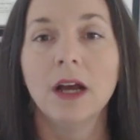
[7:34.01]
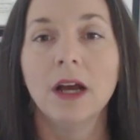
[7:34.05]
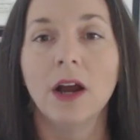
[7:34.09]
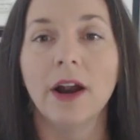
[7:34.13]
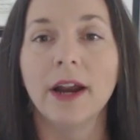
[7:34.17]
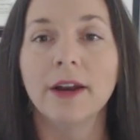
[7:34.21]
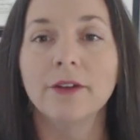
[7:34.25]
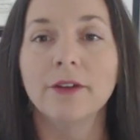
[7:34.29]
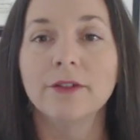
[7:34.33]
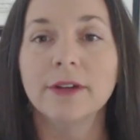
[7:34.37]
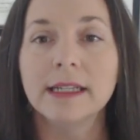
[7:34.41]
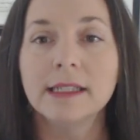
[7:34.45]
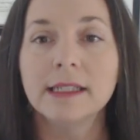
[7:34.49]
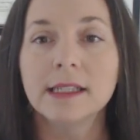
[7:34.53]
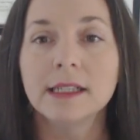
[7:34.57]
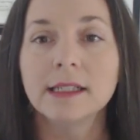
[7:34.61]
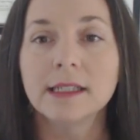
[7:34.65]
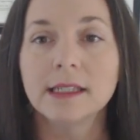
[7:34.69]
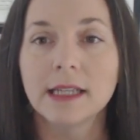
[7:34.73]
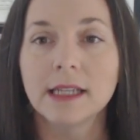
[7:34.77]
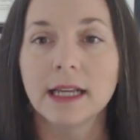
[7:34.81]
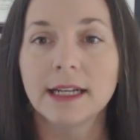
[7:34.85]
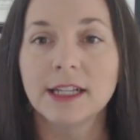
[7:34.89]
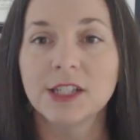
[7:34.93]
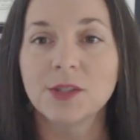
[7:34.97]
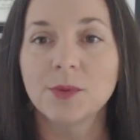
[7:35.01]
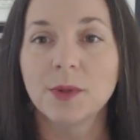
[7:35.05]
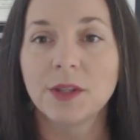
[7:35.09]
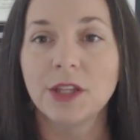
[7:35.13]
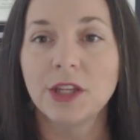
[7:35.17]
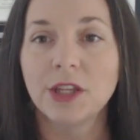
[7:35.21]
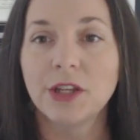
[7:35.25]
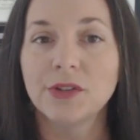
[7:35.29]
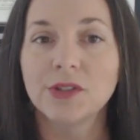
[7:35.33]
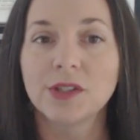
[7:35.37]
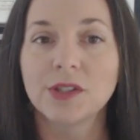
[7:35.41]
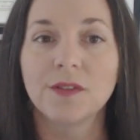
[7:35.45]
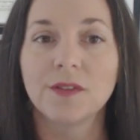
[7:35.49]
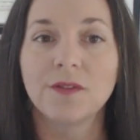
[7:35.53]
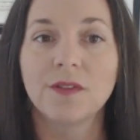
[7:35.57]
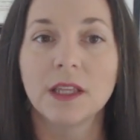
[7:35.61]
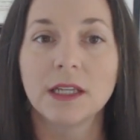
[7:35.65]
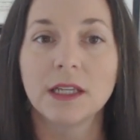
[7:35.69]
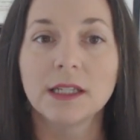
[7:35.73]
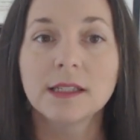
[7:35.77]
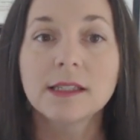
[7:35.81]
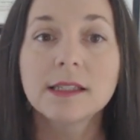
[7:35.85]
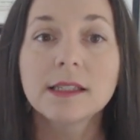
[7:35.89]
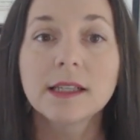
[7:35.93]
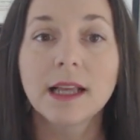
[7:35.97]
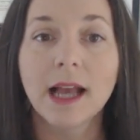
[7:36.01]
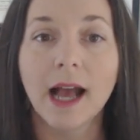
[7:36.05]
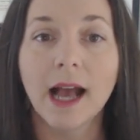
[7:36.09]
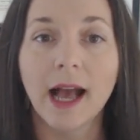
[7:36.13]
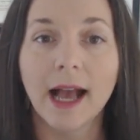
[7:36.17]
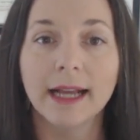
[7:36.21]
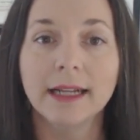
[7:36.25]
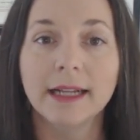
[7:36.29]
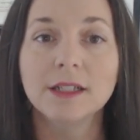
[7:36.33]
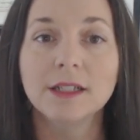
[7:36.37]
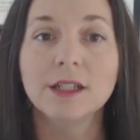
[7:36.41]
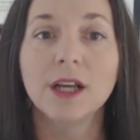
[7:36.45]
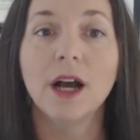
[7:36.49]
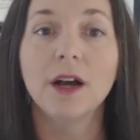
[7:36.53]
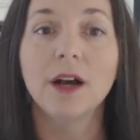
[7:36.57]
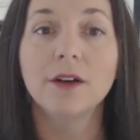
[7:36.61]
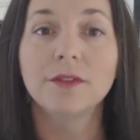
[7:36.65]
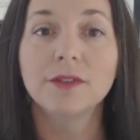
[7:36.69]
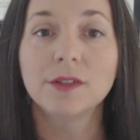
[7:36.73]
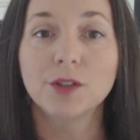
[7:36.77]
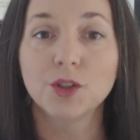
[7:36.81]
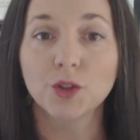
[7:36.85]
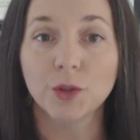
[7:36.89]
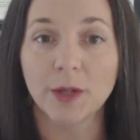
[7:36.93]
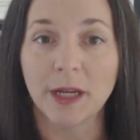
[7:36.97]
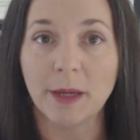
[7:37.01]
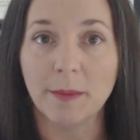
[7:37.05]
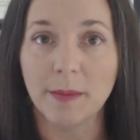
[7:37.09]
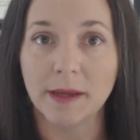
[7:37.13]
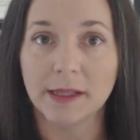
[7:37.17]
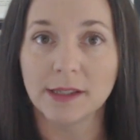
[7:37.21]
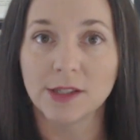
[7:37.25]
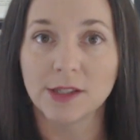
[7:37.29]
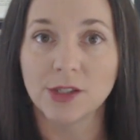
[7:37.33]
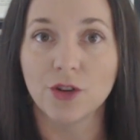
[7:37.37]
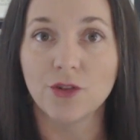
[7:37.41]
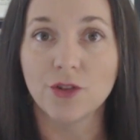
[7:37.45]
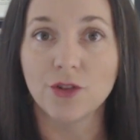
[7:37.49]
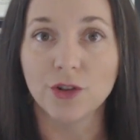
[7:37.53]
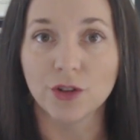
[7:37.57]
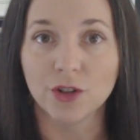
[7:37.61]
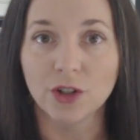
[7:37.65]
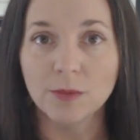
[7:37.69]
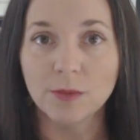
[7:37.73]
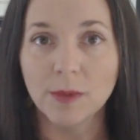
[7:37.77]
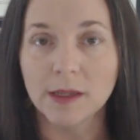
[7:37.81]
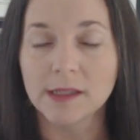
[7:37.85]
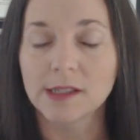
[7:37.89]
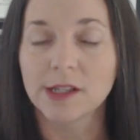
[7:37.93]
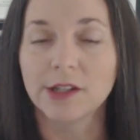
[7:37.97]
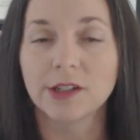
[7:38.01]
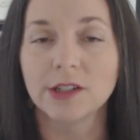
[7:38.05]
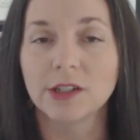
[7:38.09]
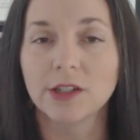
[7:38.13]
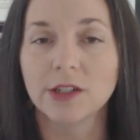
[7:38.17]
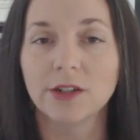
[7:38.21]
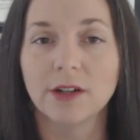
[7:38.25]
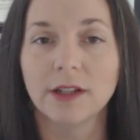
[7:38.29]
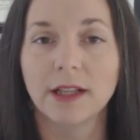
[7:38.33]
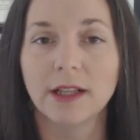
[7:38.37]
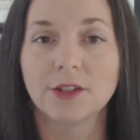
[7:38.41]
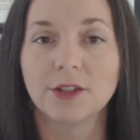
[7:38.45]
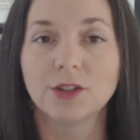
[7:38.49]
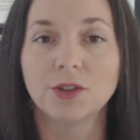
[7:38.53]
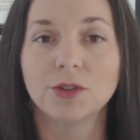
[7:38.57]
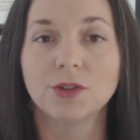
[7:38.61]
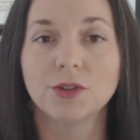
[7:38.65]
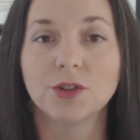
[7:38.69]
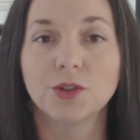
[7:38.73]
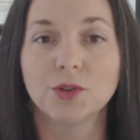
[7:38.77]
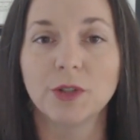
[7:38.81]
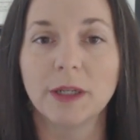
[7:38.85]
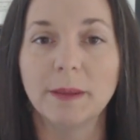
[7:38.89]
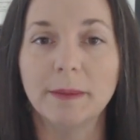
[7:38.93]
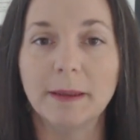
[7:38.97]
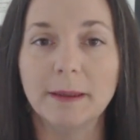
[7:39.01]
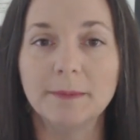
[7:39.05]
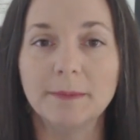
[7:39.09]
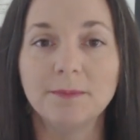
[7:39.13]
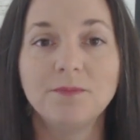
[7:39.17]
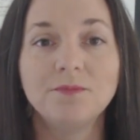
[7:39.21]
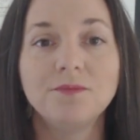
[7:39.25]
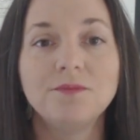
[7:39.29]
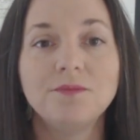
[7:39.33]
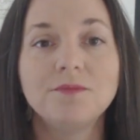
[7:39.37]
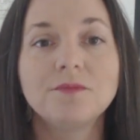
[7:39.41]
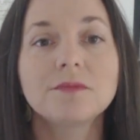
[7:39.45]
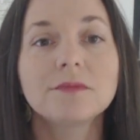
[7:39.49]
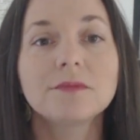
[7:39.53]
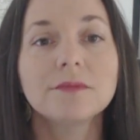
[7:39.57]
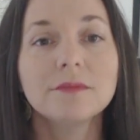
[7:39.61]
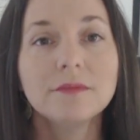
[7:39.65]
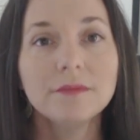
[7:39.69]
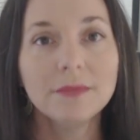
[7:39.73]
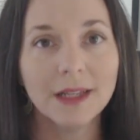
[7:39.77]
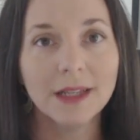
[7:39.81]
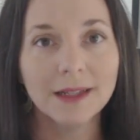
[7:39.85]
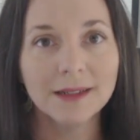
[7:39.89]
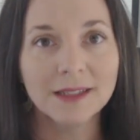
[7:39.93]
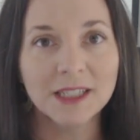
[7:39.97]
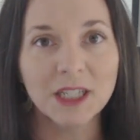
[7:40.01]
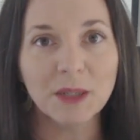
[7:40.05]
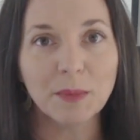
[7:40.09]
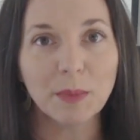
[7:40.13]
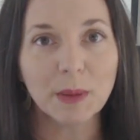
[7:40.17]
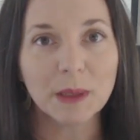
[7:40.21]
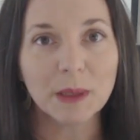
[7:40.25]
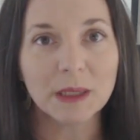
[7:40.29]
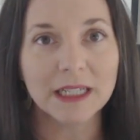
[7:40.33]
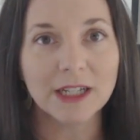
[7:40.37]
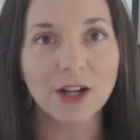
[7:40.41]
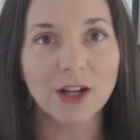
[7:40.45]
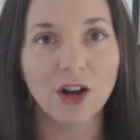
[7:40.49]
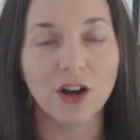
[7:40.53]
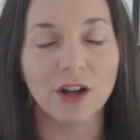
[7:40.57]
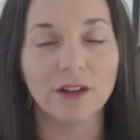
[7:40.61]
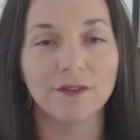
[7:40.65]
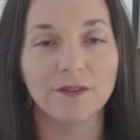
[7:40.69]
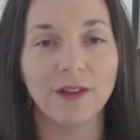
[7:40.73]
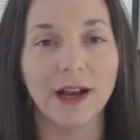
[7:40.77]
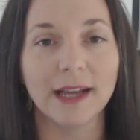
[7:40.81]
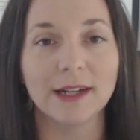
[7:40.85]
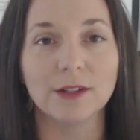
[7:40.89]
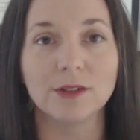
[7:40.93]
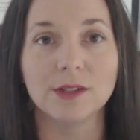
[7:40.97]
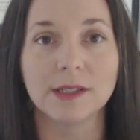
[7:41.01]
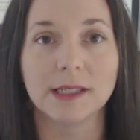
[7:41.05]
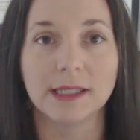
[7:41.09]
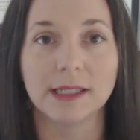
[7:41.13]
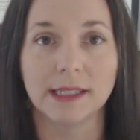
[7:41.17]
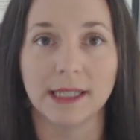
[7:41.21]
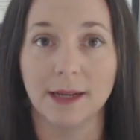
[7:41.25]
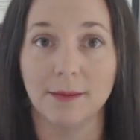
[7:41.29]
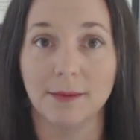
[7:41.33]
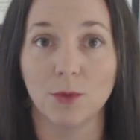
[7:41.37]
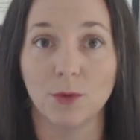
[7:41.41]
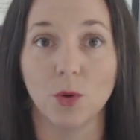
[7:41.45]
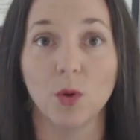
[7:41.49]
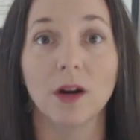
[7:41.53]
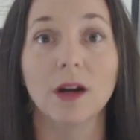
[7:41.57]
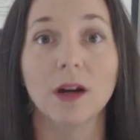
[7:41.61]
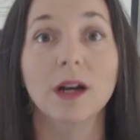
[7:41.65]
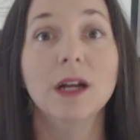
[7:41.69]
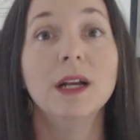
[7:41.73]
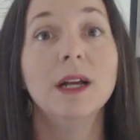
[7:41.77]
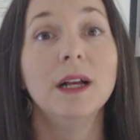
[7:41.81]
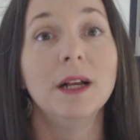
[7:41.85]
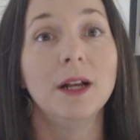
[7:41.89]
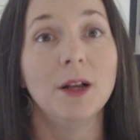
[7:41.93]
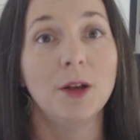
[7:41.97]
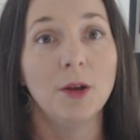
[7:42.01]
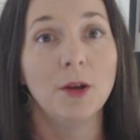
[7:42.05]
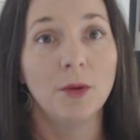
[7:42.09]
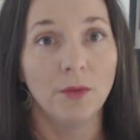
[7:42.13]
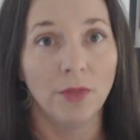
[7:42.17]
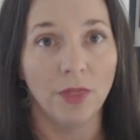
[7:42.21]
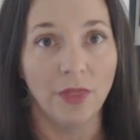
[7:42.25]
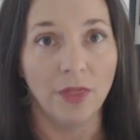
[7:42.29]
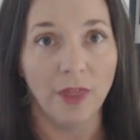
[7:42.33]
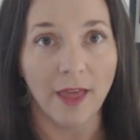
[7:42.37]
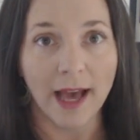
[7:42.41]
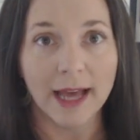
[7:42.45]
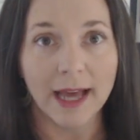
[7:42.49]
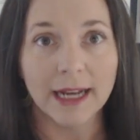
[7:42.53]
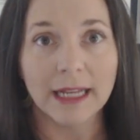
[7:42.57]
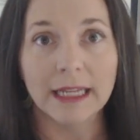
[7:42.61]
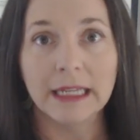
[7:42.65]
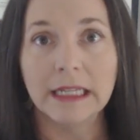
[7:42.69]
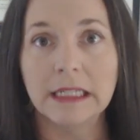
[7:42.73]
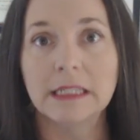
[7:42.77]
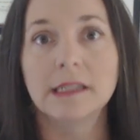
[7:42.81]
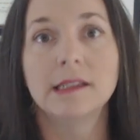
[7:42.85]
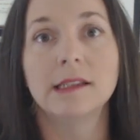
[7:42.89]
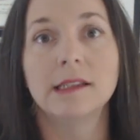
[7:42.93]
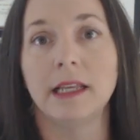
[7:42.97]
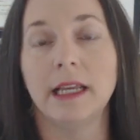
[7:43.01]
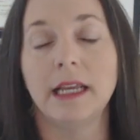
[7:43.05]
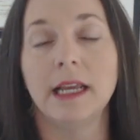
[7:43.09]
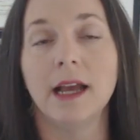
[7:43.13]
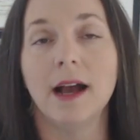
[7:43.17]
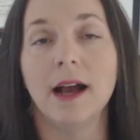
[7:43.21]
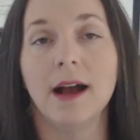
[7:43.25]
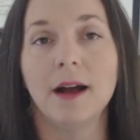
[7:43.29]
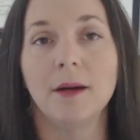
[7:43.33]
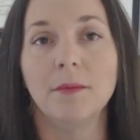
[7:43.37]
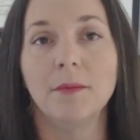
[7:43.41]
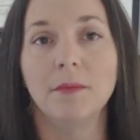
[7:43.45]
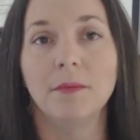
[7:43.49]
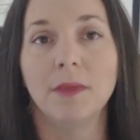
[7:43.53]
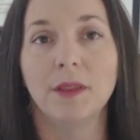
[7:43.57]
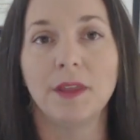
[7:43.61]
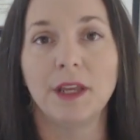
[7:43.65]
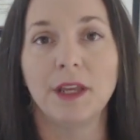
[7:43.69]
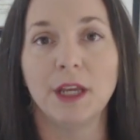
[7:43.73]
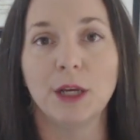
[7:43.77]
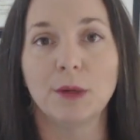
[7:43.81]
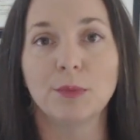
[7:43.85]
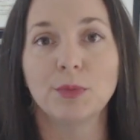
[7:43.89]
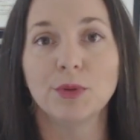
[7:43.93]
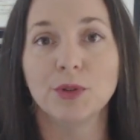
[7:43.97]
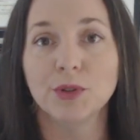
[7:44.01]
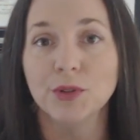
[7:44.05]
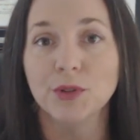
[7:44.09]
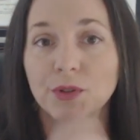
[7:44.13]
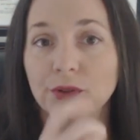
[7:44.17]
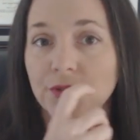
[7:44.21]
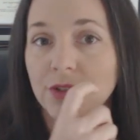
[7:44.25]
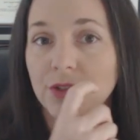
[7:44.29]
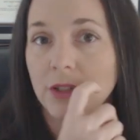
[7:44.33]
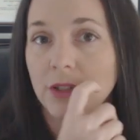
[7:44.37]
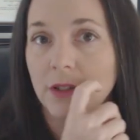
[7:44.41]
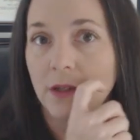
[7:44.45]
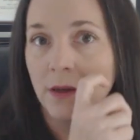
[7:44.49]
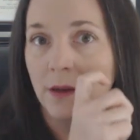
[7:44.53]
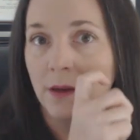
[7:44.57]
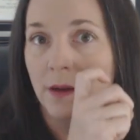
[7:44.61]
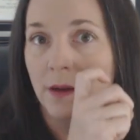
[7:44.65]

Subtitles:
All right, recent studies with the use of this kind of treatment, so neuromuscular electrical treatment, typically called vital stim, or that is the approved